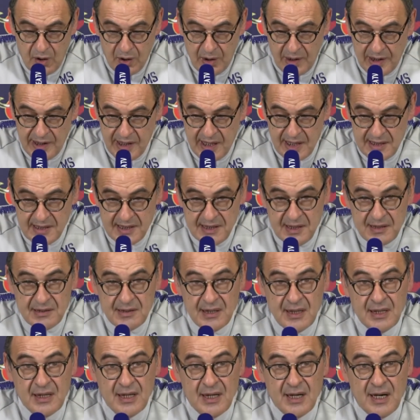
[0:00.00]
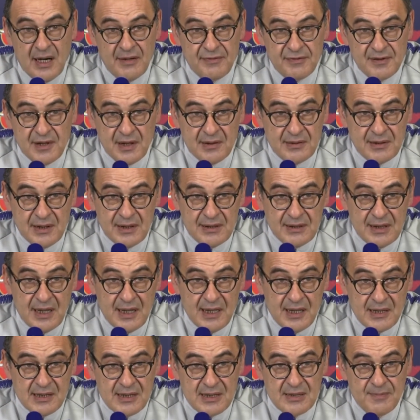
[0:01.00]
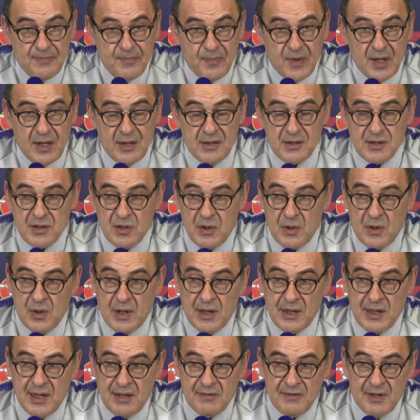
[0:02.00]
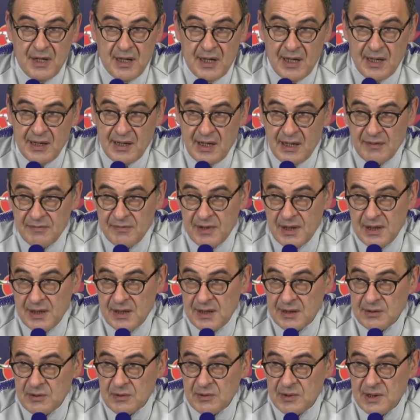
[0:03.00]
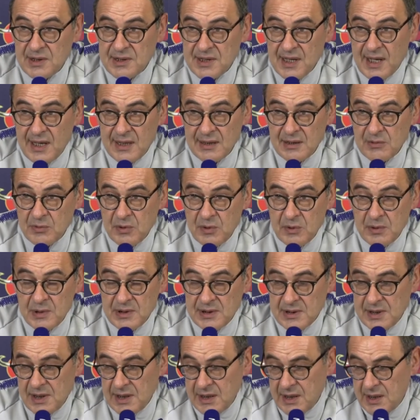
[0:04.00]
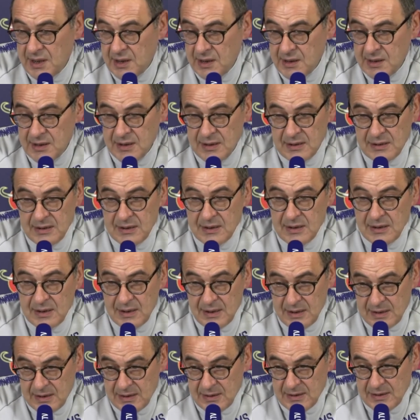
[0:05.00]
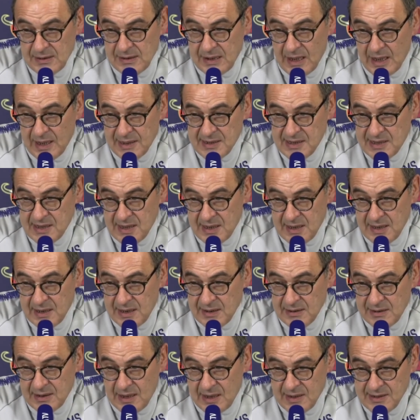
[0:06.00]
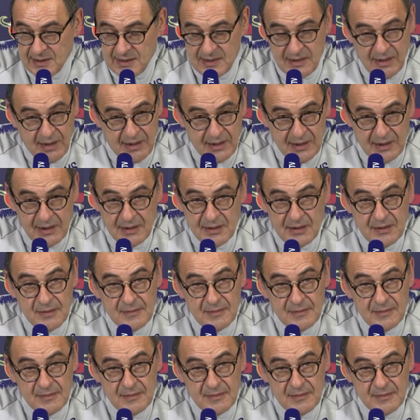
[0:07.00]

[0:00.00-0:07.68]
yesterday after 10 days. So I have to decide. We will see in the last training.